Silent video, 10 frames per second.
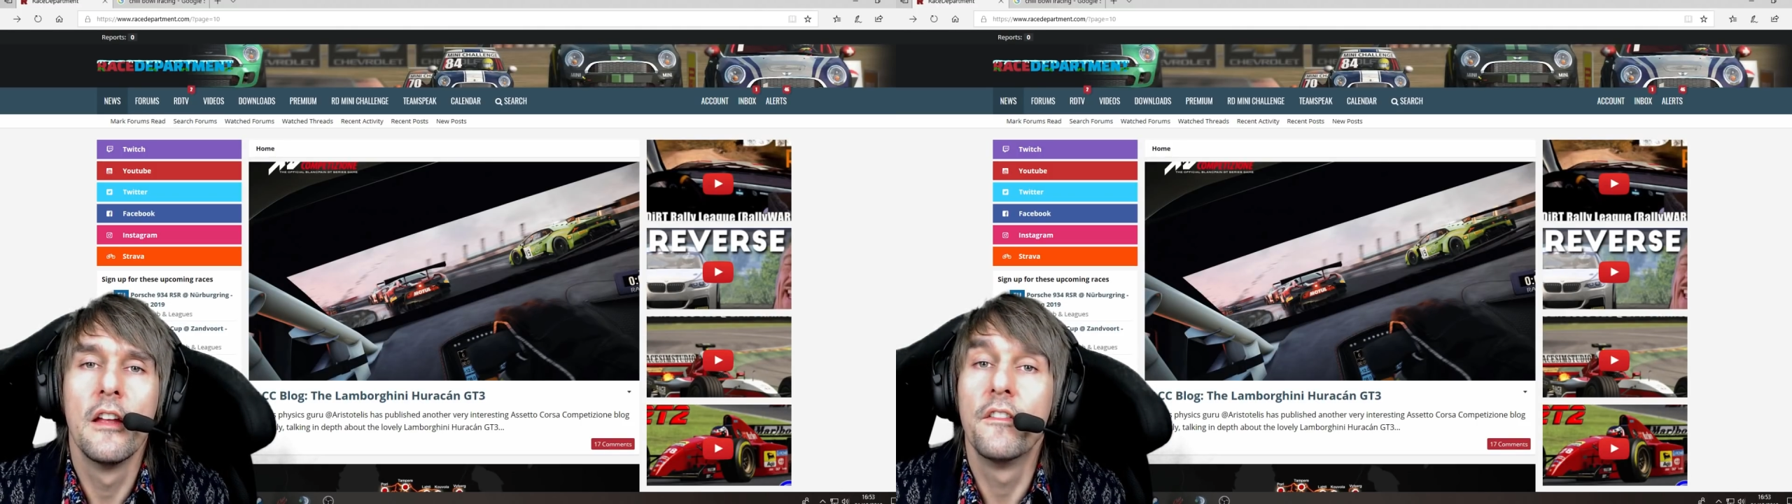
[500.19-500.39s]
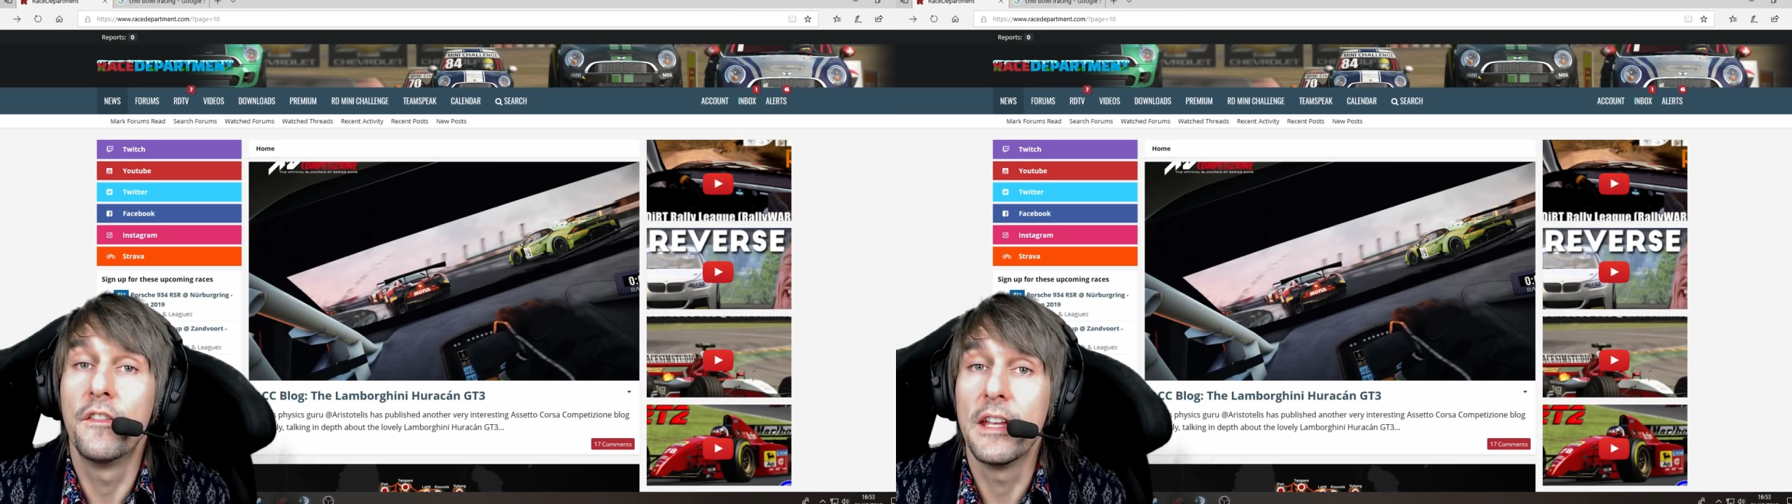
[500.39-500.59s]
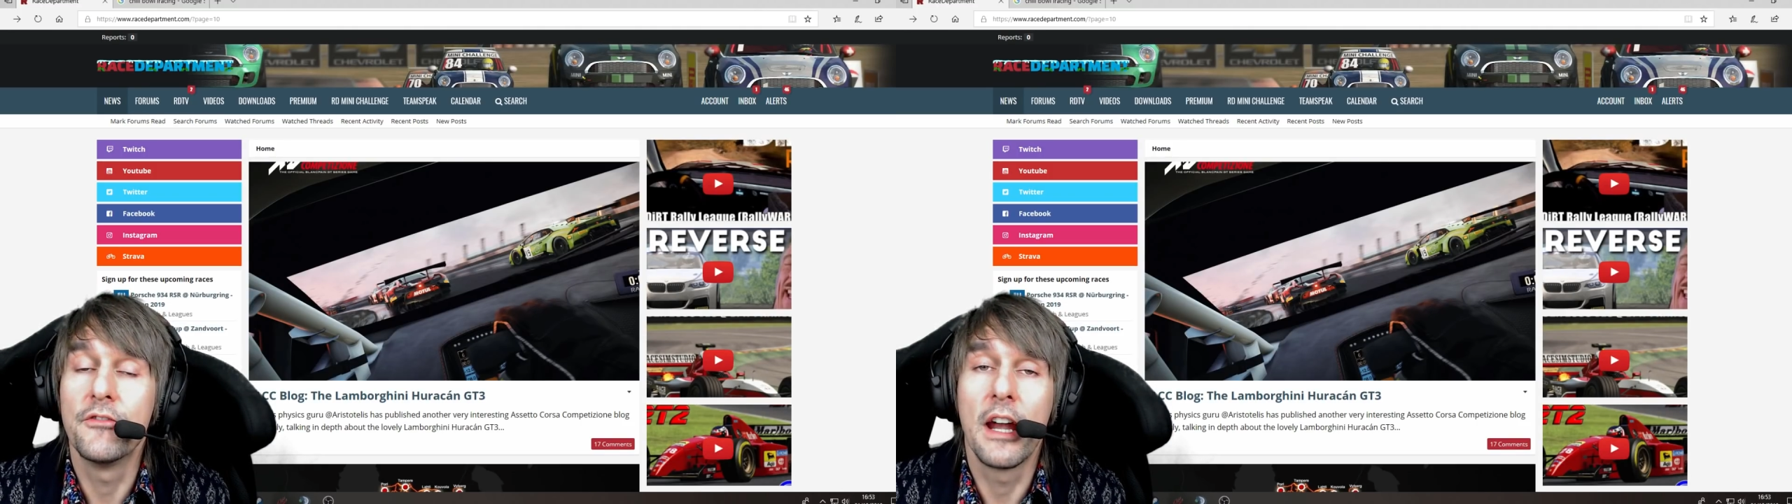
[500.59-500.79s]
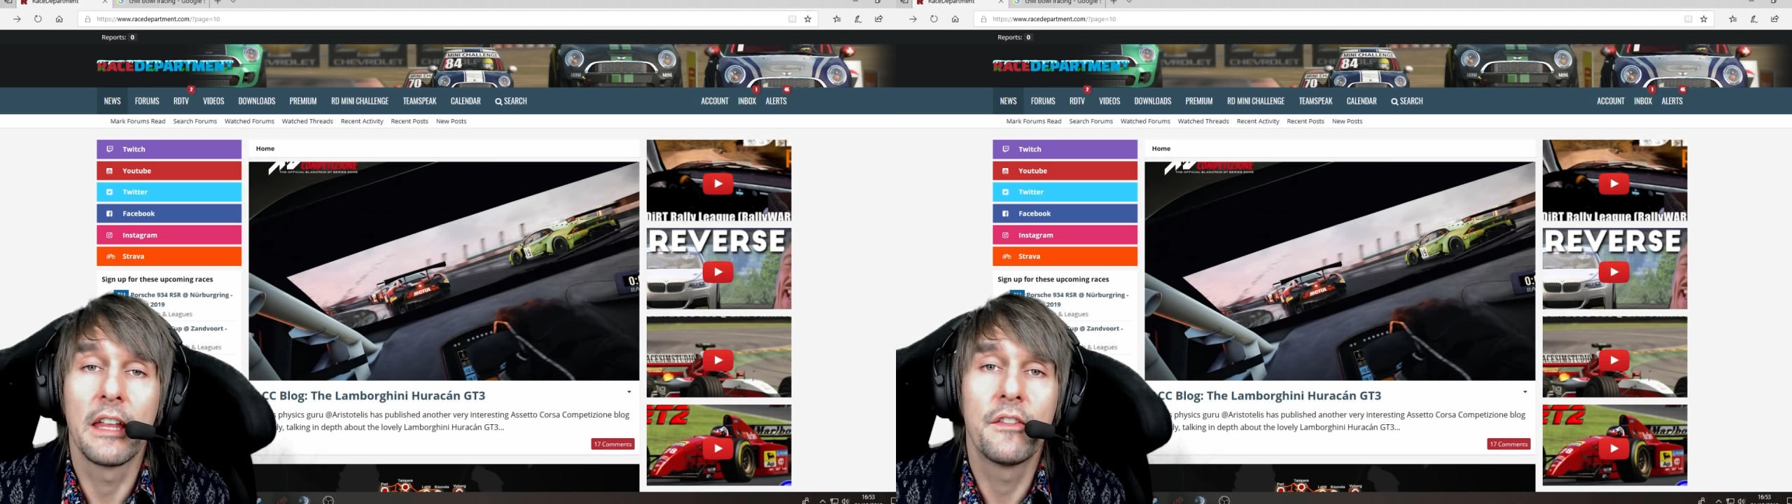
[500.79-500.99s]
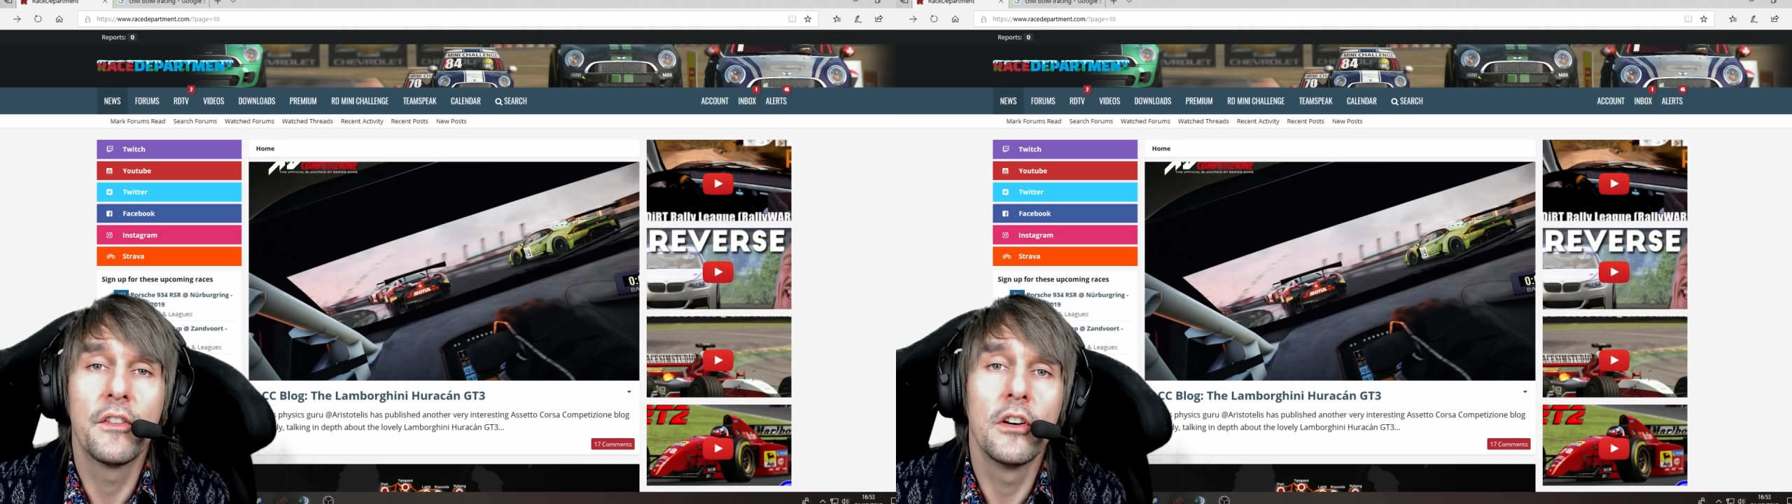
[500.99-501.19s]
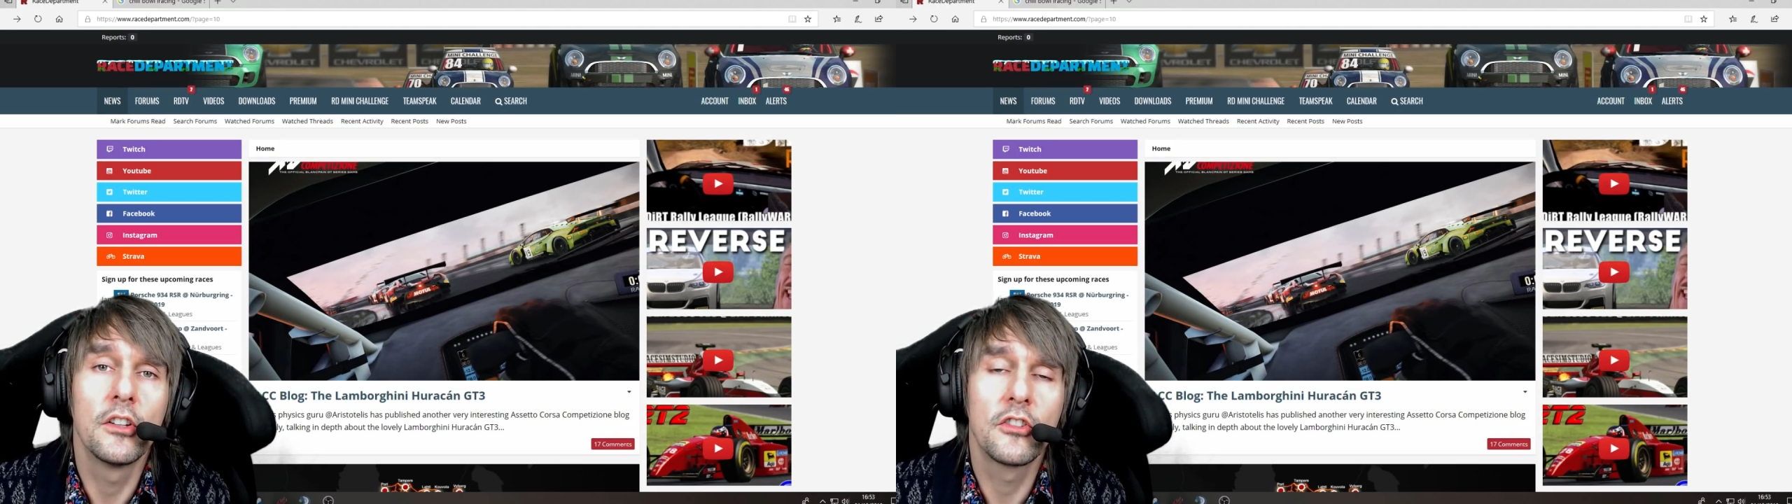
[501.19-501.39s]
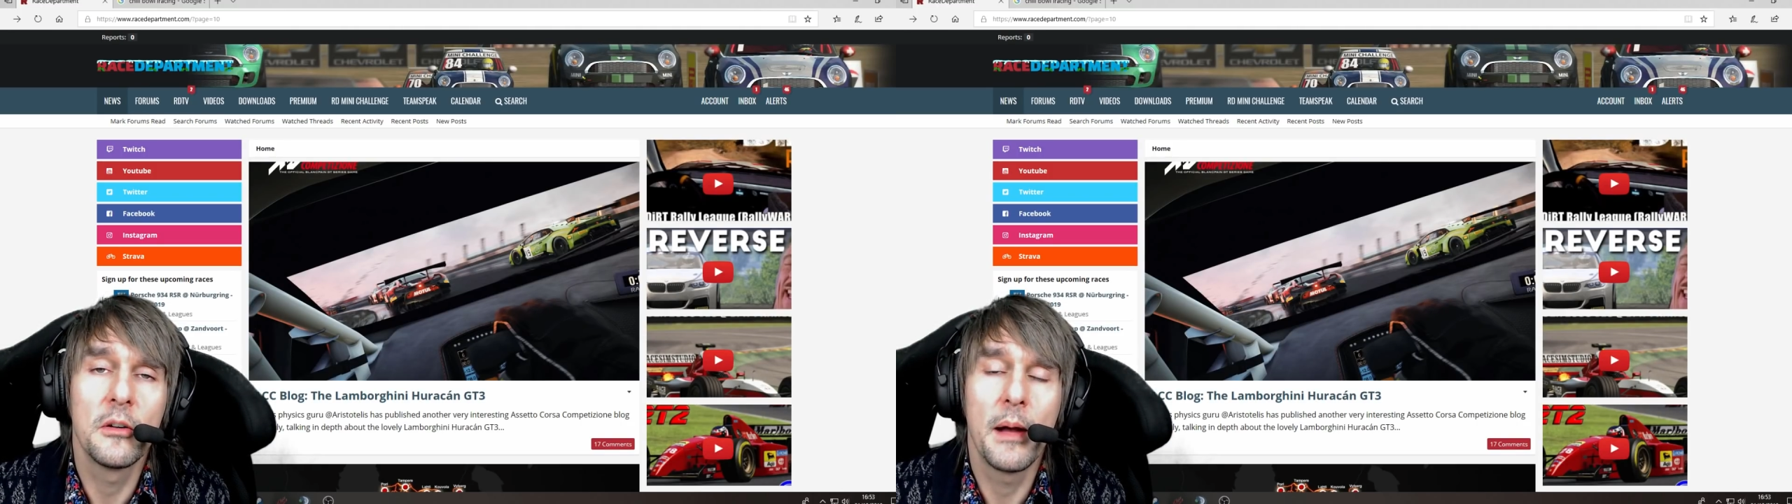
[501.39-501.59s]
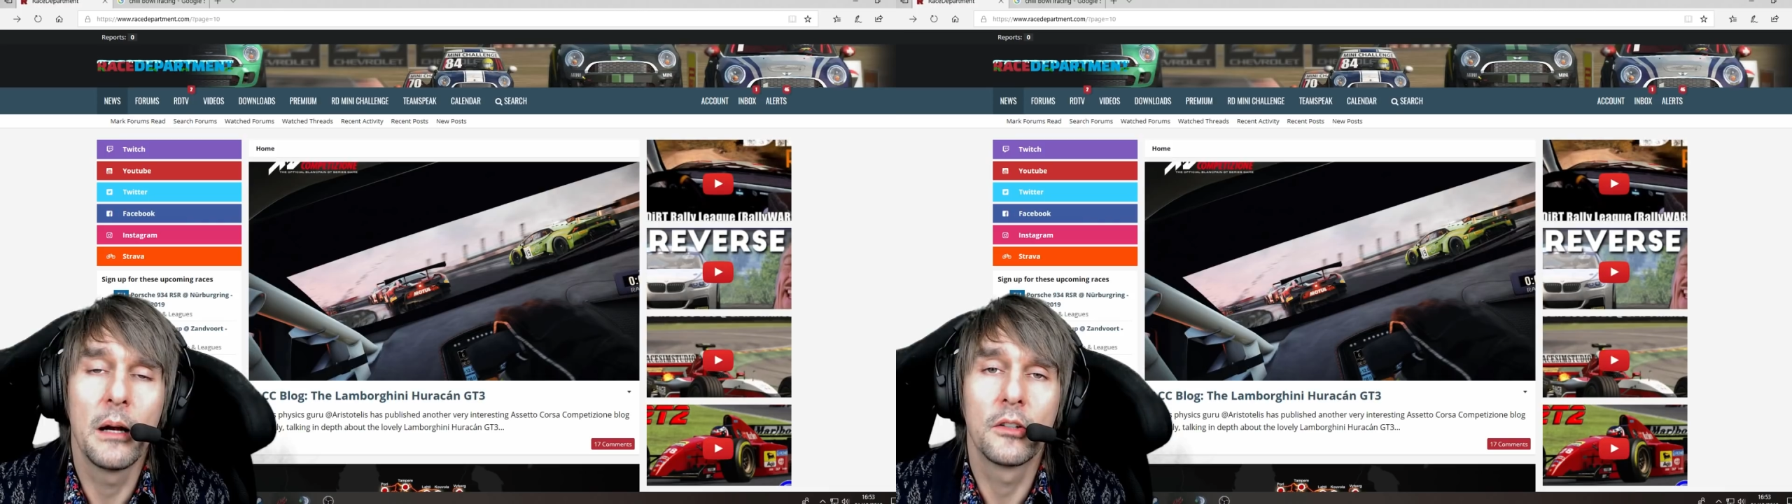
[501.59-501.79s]
V-Rally 4's
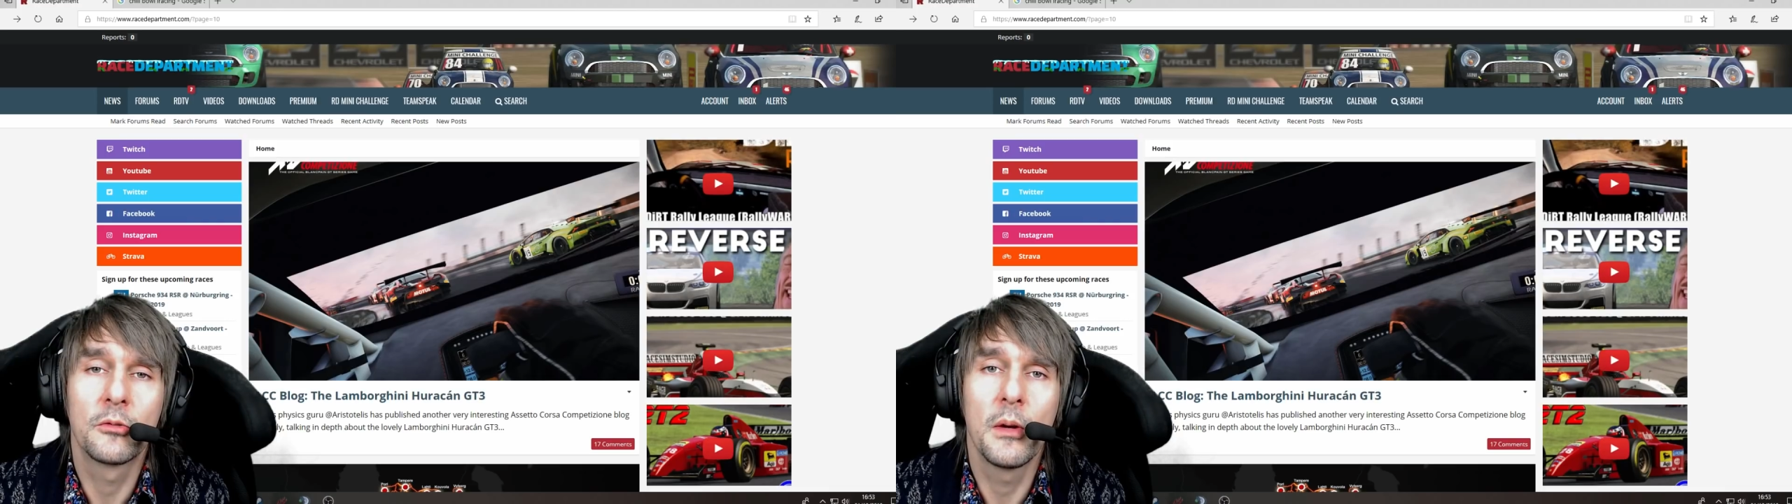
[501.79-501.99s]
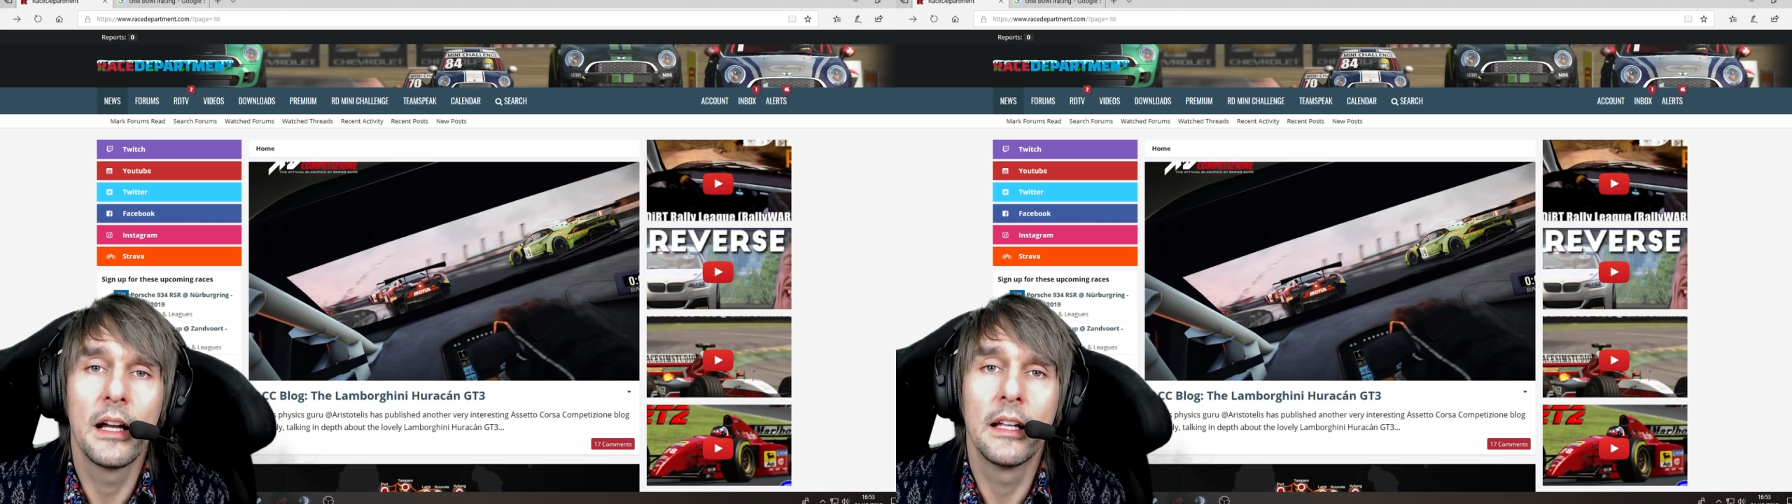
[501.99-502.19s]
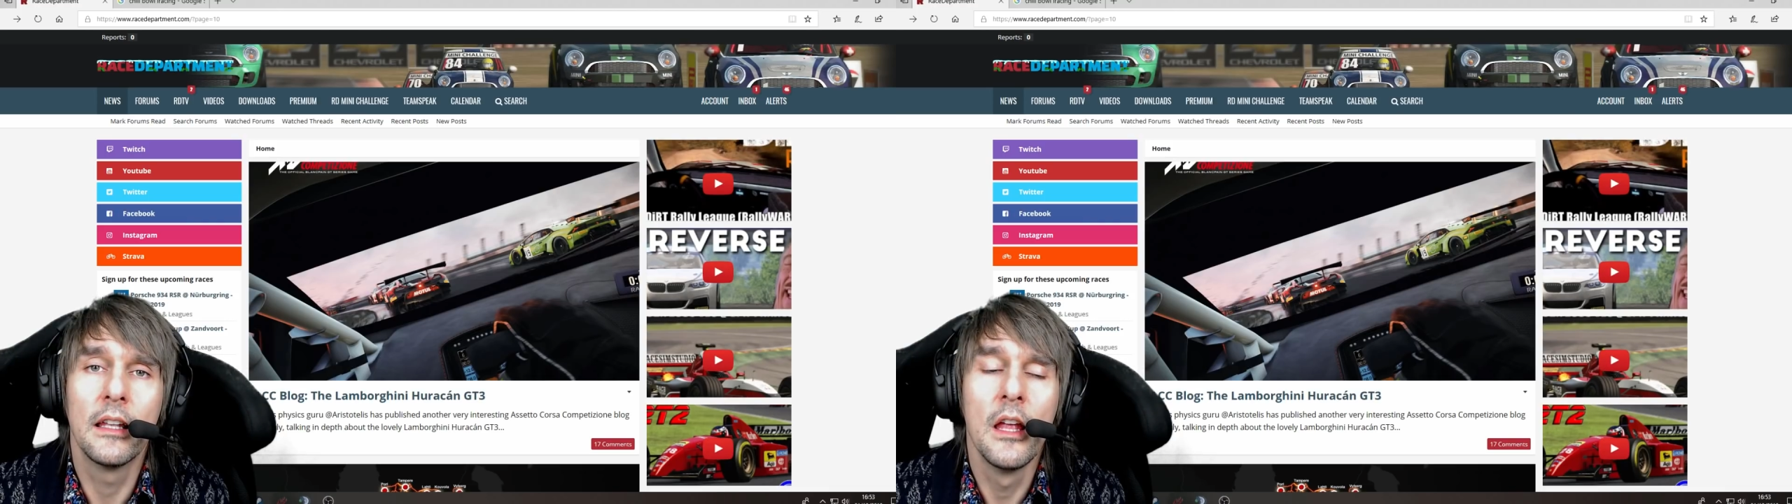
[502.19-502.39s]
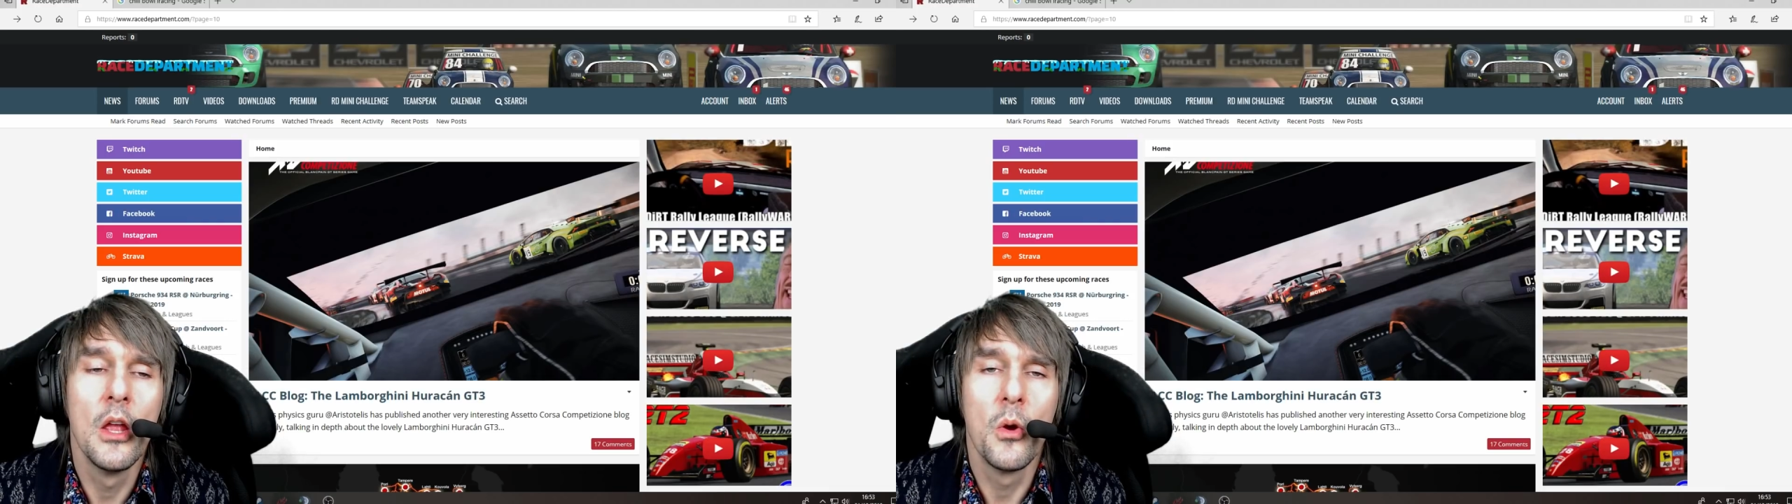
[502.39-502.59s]
come out as well.